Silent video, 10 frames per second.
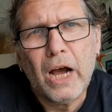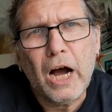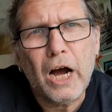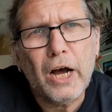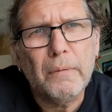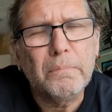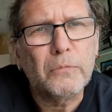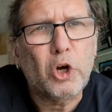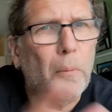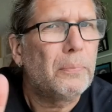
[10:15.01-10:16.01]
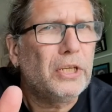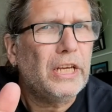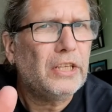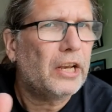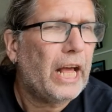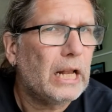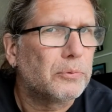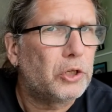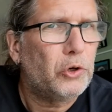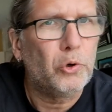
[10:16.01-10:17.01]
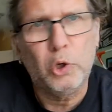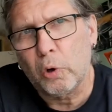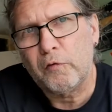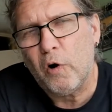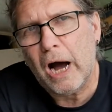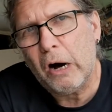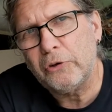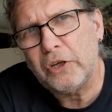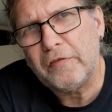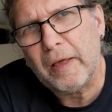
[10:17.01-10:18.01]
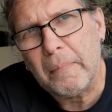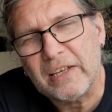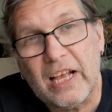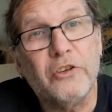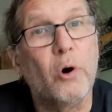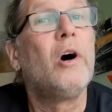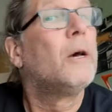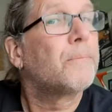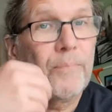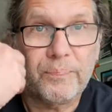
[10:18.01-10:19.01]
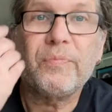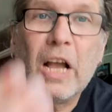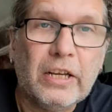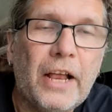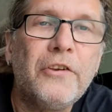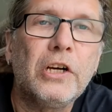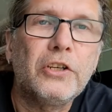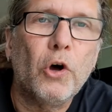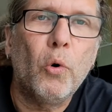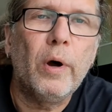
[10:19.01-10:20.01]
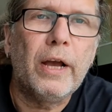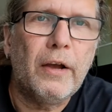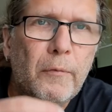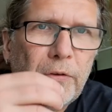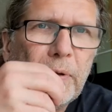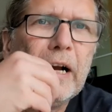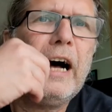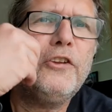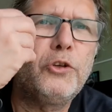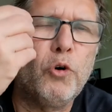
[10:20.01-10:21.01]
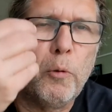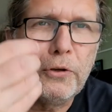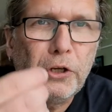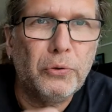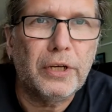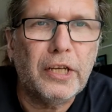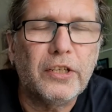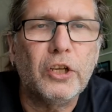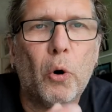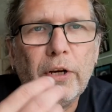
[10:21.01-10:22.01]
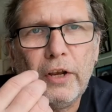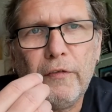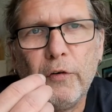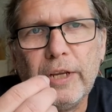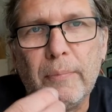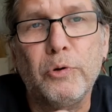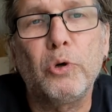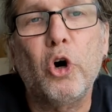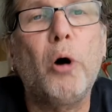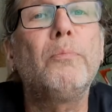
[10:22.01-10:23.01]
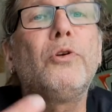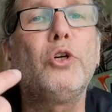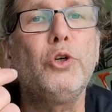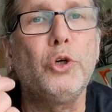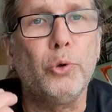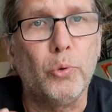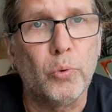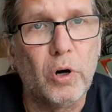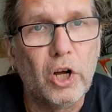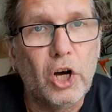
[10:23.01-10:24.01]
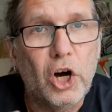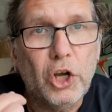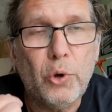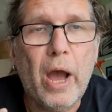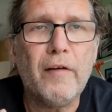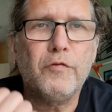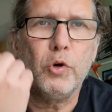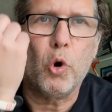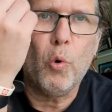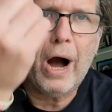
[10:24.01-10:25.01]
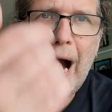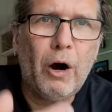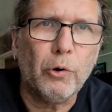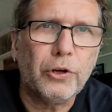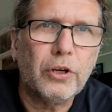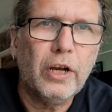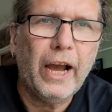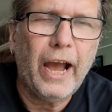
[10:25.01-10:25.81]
company that helps you look for houses, if that makes sense. So again, so with regards to opportunities, in order for them to come to you, you have to go out.